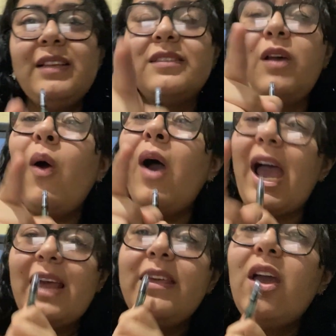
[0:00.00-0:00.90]
so
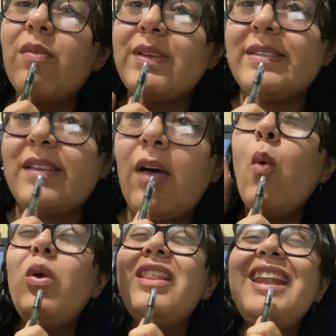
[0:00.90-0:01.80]
highly of himself
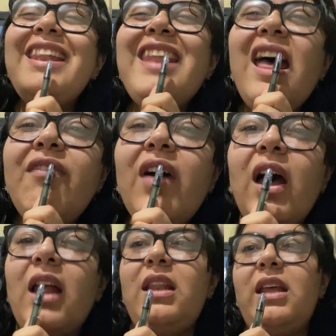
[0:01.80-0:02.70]
would
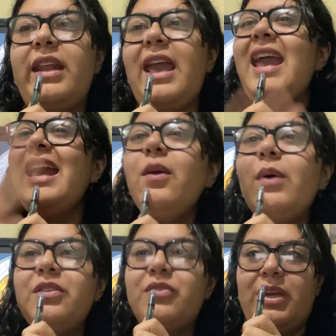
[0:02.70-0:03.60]
never let
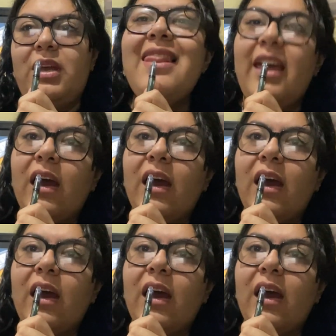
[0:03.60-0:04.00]
anyone treat him like